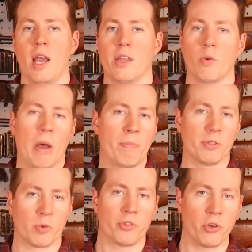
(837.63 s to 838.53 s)
And the
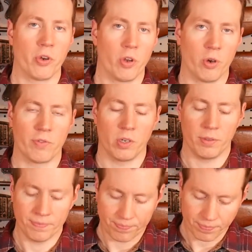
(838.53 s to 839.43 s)
weapons were turned
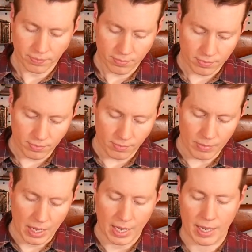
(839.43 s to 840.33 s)
over.
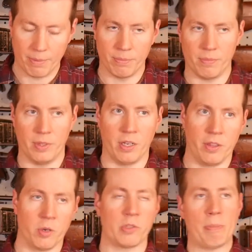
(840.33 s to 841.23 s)

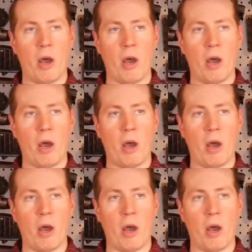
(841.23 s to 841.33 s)
There was a